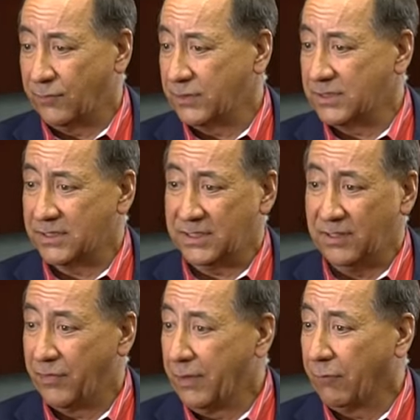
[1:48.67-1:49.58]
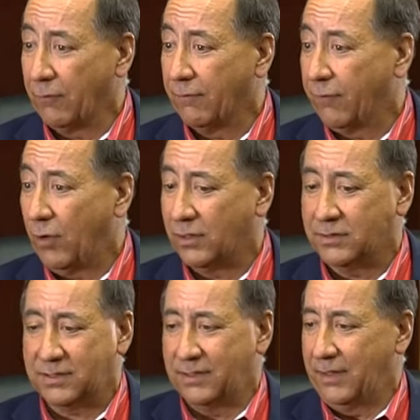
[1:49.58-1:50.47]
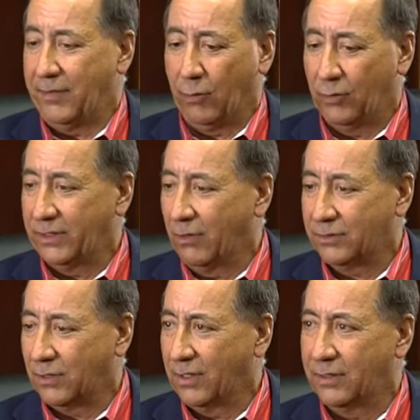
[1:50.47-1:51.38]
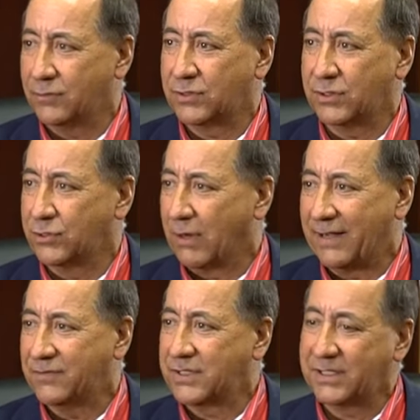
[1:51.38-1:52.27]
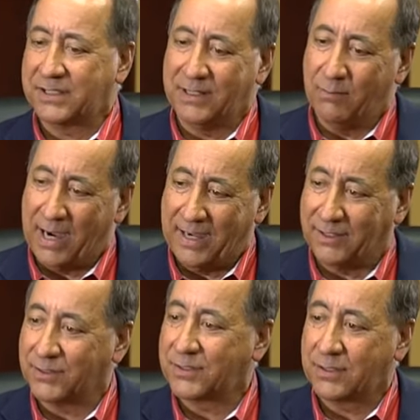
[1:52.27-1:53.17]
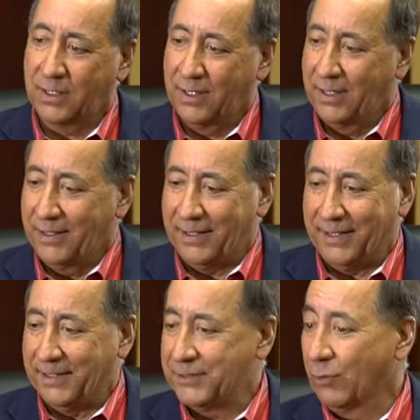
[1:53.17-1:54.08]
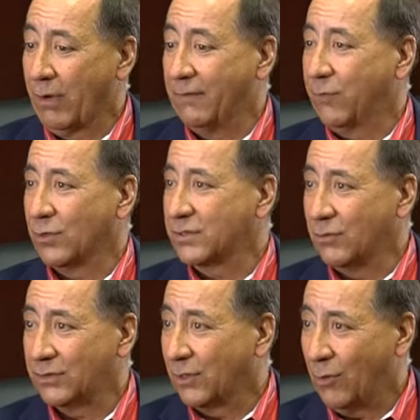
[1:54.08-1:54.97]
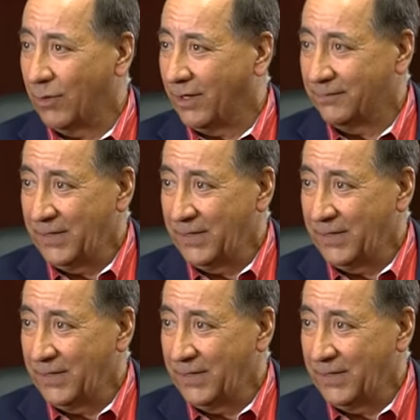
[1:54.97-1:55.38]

for instance, in Thief River Falls, their only alternative was to drive 60 miles uh, to Grand Forks, North Dakota.